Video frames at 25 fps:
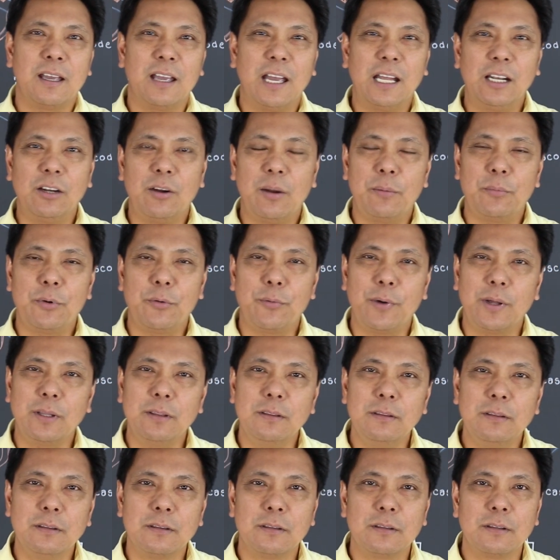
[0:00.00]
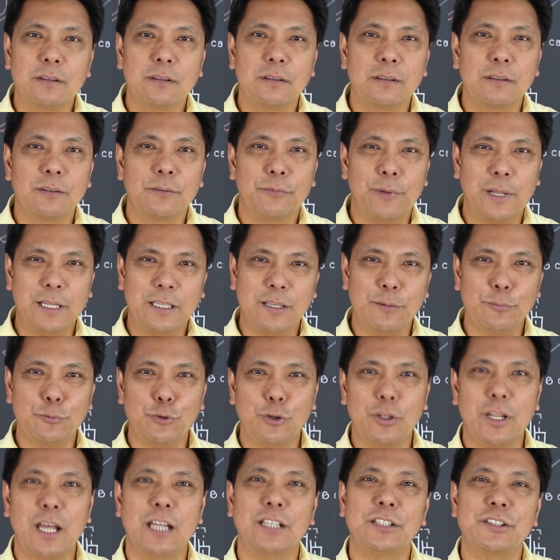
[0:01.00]
Hello everyone! Welcome
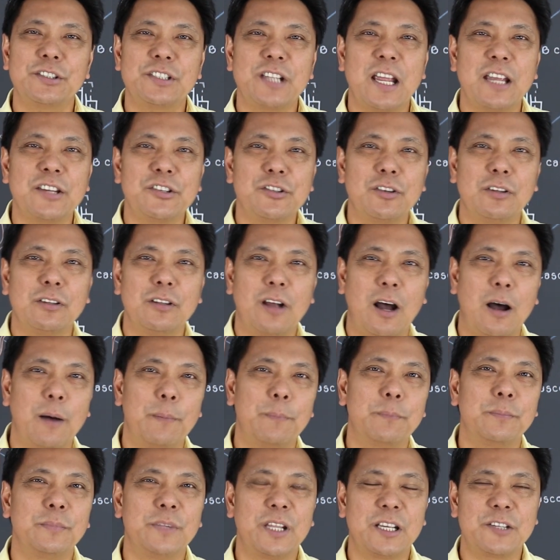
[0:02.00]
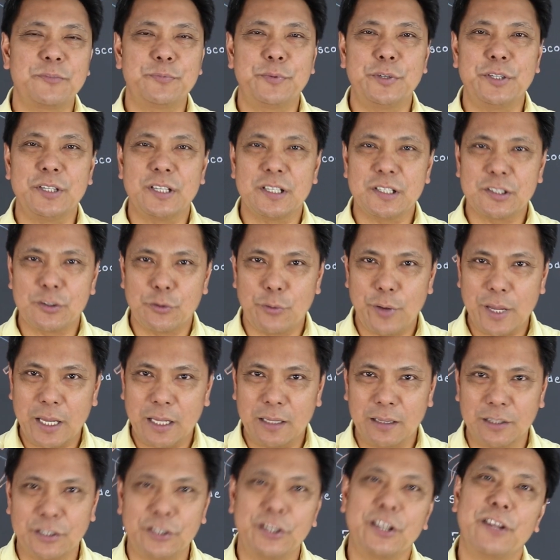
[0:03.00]
to another session of NextPrevious
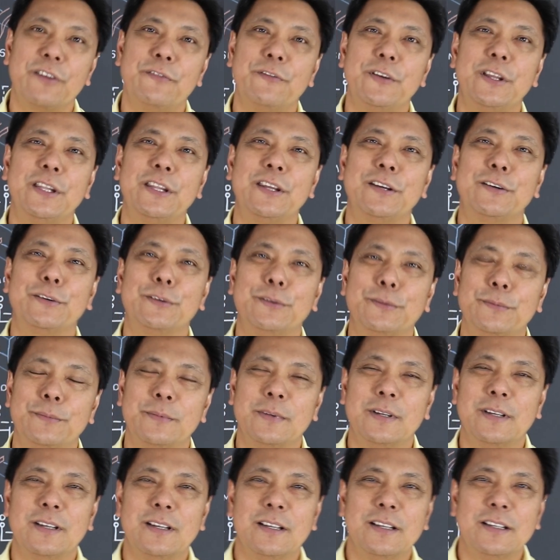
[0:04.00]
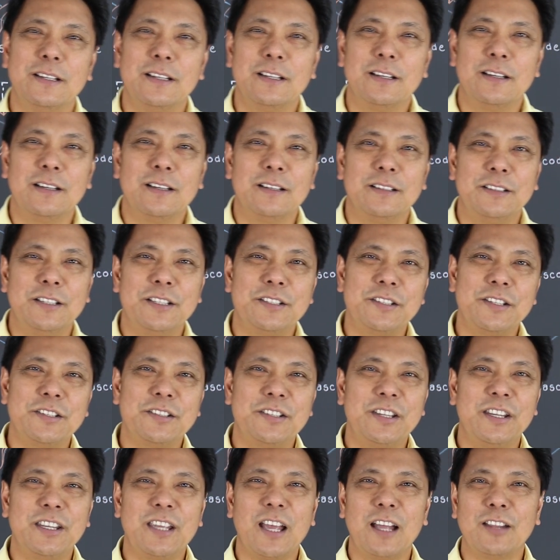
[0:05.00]
Quick Learning Video. This is
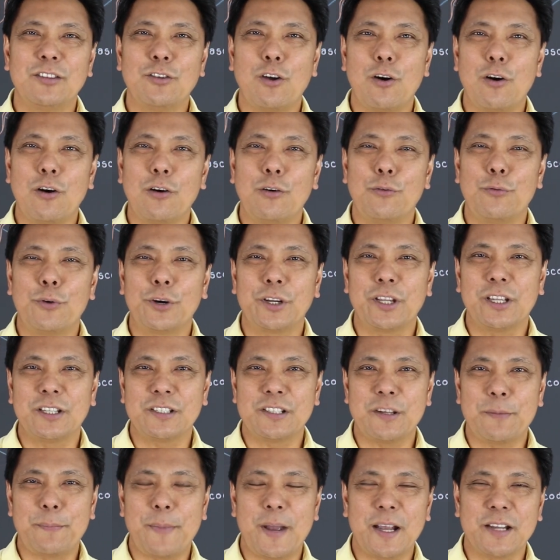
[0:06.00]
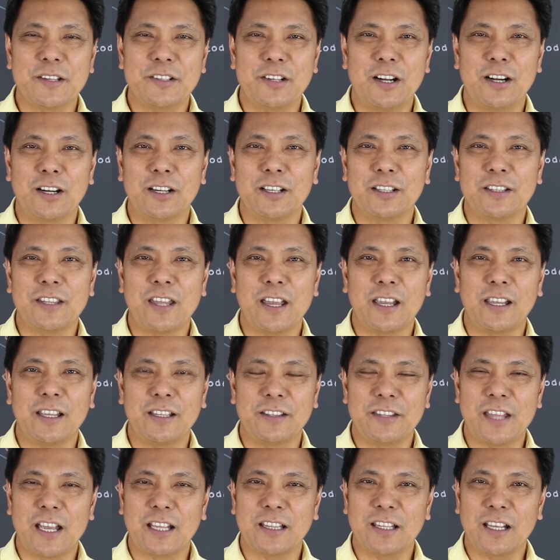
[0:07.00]
Ningyan Dok, working as a package architect
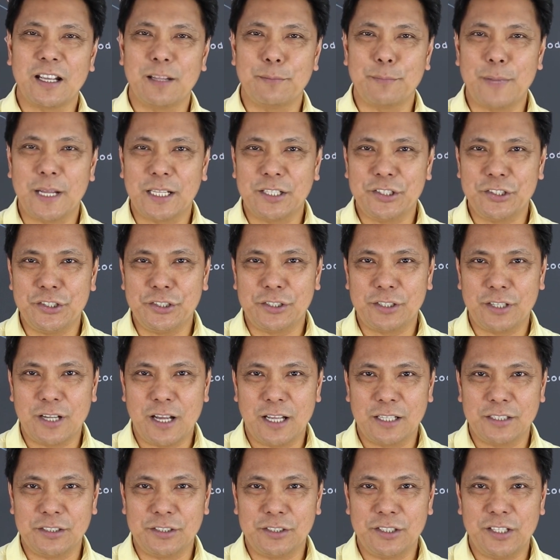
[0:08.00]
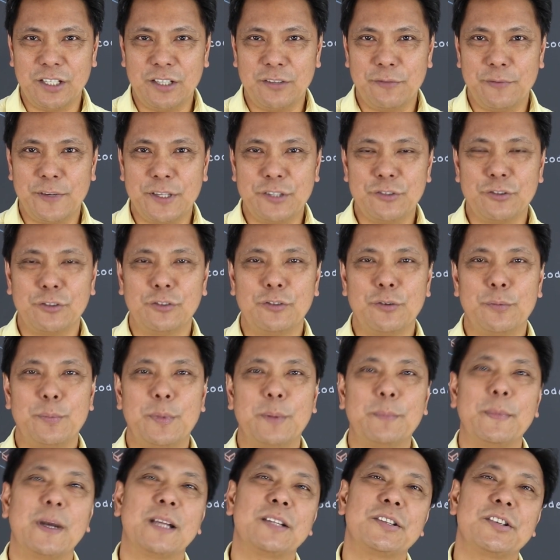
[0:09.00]
and technical manager under the Innovation Group
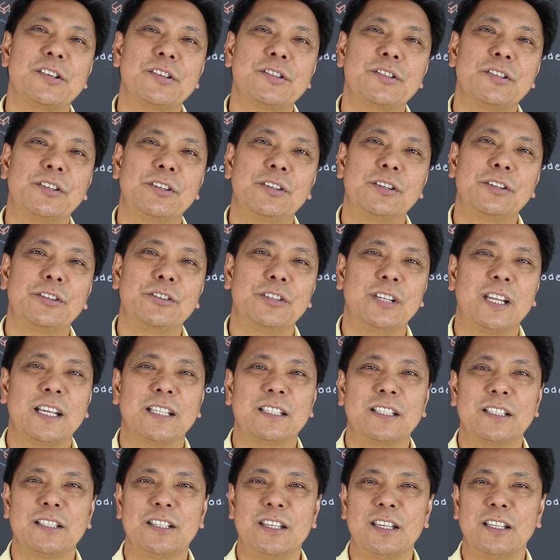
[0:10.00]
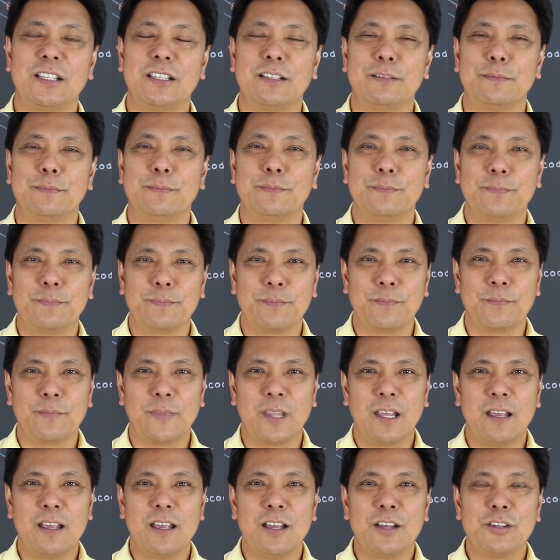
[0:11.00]
in Manchester, United Kingdom.
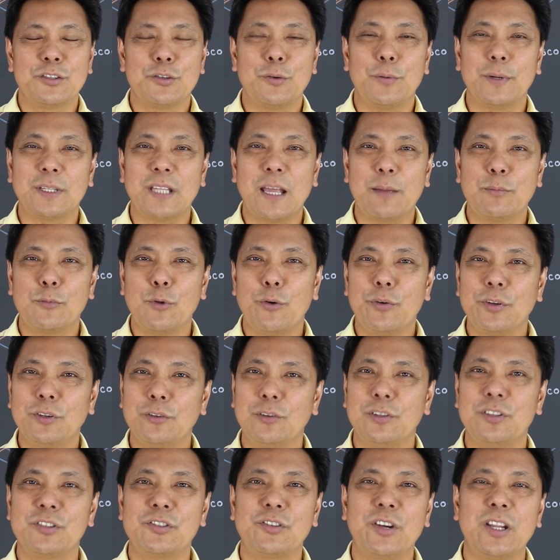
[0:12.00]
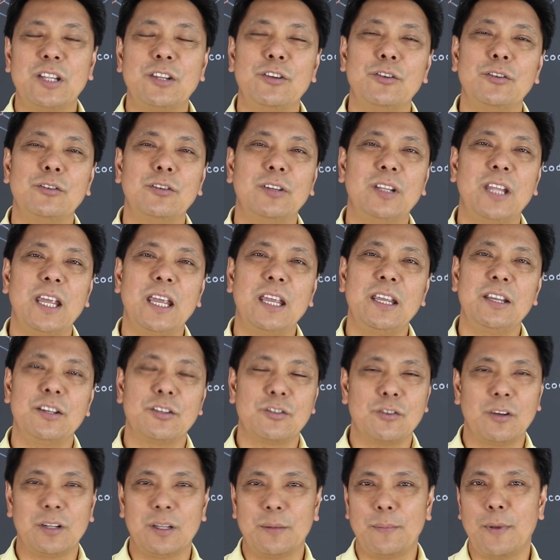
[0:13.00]
So what I'm going to illustrate to you today
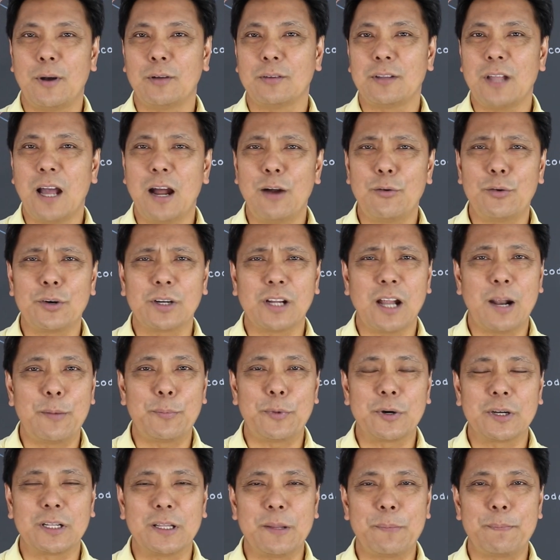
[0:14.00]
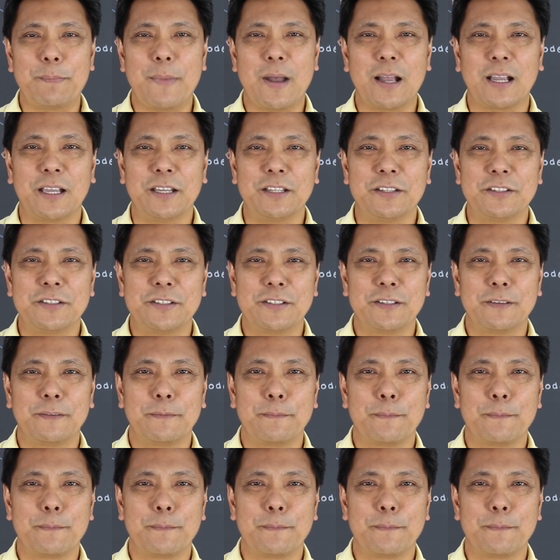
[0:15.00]
is all about our copper clip package.